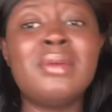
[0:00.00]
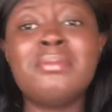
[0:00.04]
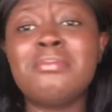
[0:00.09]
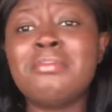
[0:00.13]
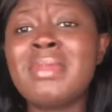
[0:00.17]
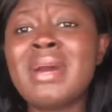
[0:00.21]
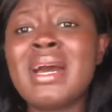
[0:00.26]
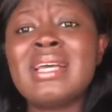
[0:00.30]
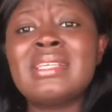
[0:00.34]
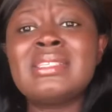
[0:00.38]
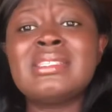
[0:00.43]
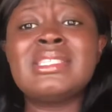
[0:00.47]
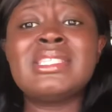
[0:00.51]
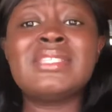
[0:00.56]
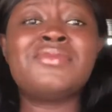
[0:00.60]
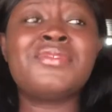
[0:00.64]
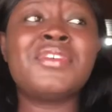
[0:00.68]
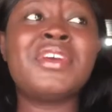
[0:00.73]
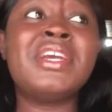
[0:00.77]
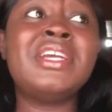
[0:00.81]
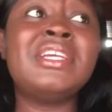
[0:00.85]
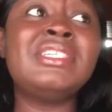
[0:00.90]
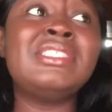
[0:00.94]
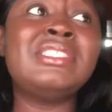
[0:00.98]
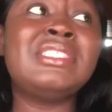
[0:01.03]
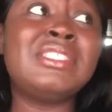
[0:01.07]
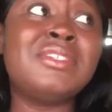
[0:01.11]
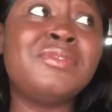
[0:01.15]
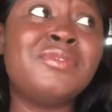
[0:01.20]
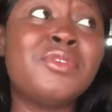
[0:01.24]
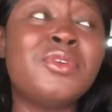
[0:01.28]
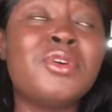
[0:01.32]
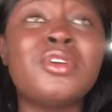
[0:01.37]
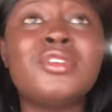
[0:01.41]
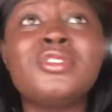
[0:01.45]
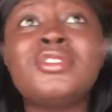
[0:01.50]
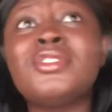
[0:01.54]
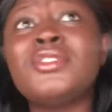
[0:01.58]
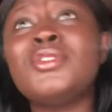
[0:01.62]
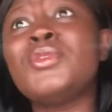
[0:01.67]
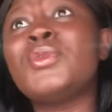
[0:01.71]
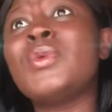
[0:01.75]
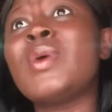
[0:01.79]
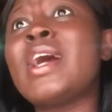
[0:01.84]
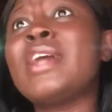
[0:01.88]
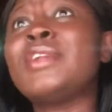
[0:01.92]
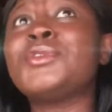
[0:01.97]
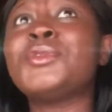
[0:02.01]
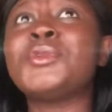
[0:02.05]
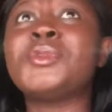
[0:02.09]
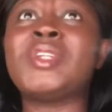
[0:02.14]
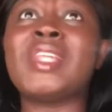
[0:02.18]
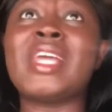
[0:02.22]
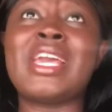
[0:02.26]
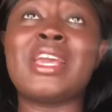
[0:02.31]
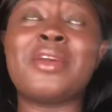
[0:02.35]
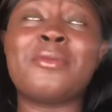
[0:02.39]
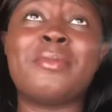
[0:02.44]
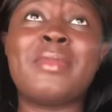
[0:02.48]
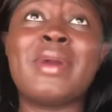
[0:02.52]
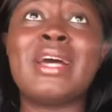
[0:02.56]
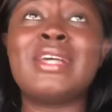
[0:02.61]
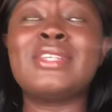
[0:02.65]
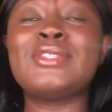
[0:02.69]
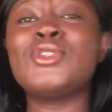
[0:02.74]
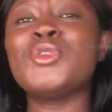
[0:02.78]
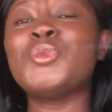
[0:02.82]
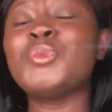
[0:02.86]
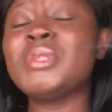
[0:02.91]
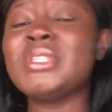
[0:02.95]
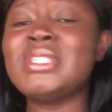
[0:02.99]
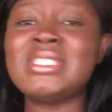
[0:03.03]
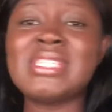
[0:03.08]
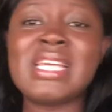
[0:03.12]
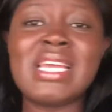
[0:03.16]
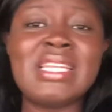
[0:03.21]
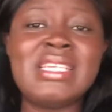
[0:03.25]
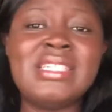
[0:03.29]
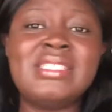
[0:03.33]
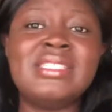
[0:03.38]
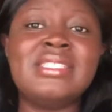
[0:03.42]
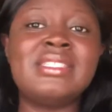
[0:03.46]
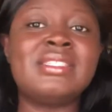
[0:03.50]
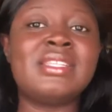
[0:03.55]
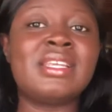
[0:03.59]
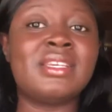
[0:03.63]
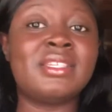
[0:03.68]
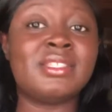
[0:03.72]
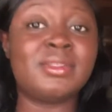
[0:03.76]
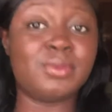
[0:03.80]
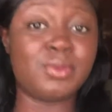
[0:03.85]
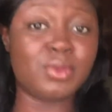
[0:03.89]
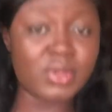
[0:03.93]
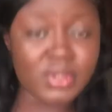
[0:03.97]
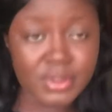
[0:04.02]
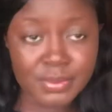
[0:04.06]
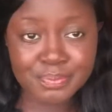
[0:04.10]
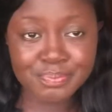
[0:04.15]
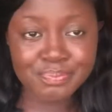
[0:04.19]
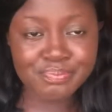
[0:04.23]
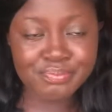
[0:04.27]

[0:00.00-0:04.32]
Math is very difficult. I don't like math, so please, I need this textbook.